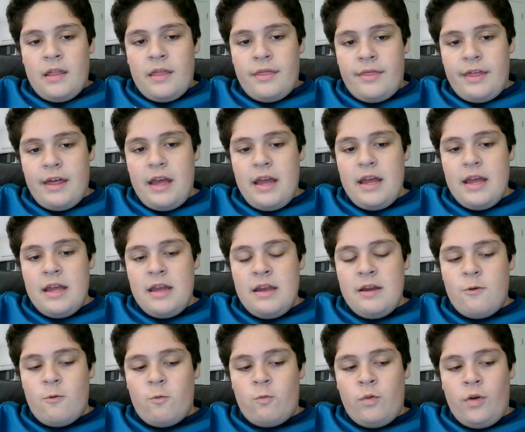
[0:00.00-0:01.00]

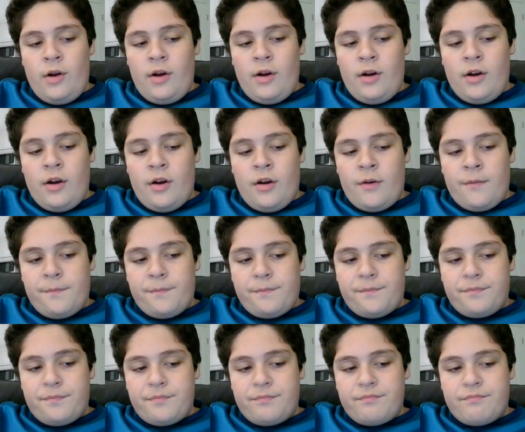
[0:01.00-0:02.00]
They were.
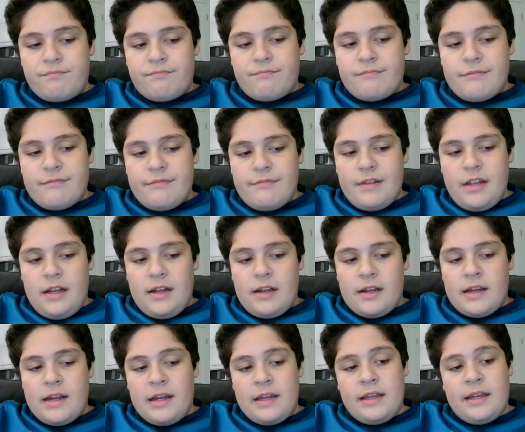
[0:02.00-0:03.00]

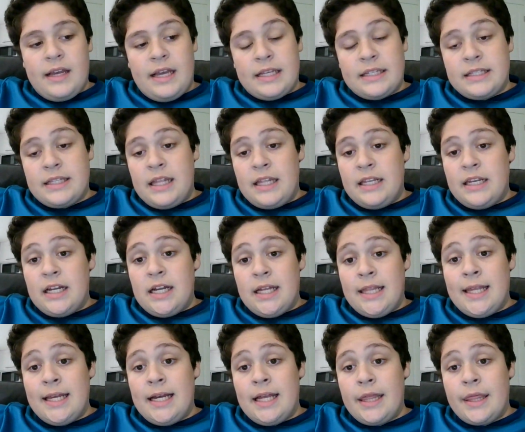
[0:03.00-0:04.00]
Okay, yes, they
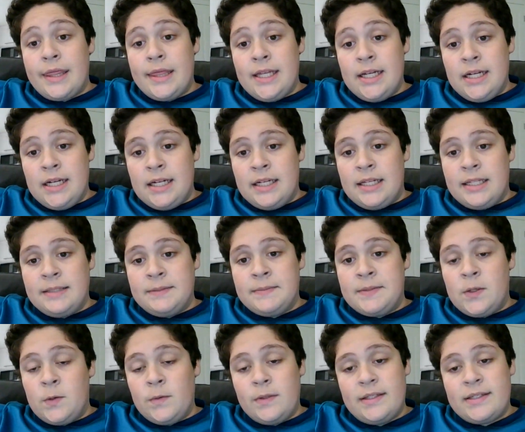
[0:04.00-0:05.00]
got third and
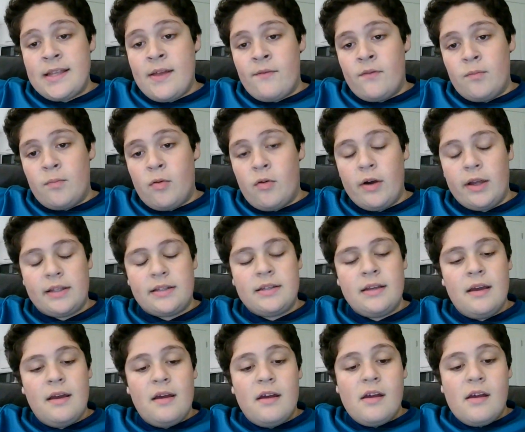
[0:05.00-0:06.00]
with only 7 points.
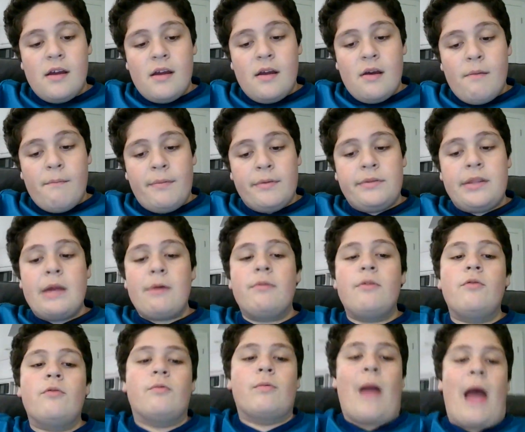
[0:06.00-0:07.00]
But they
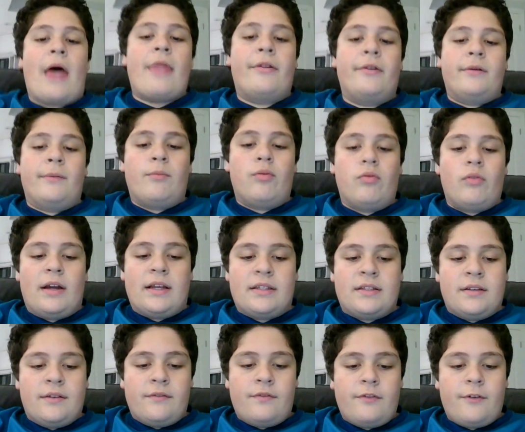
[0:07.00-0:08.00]
were rather
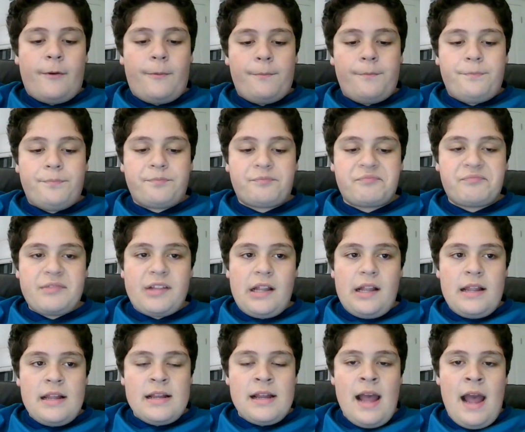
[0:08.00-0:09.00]
impressive
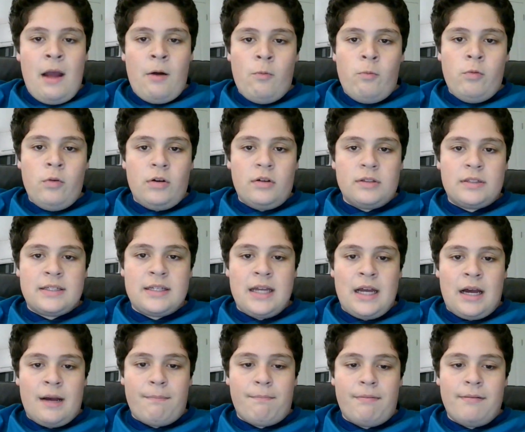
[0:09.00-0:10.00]
at World
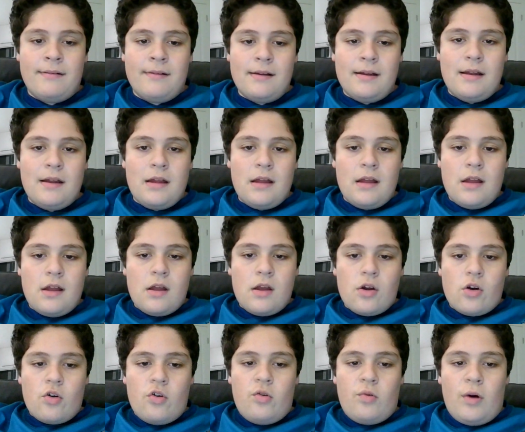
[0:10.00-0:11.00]
Cup
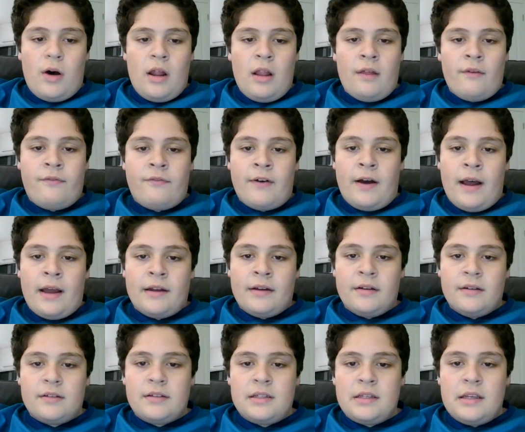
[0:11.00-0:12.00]

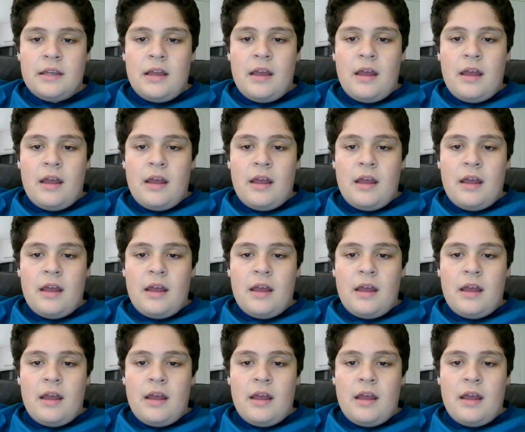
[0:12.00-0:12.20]
qualifiers.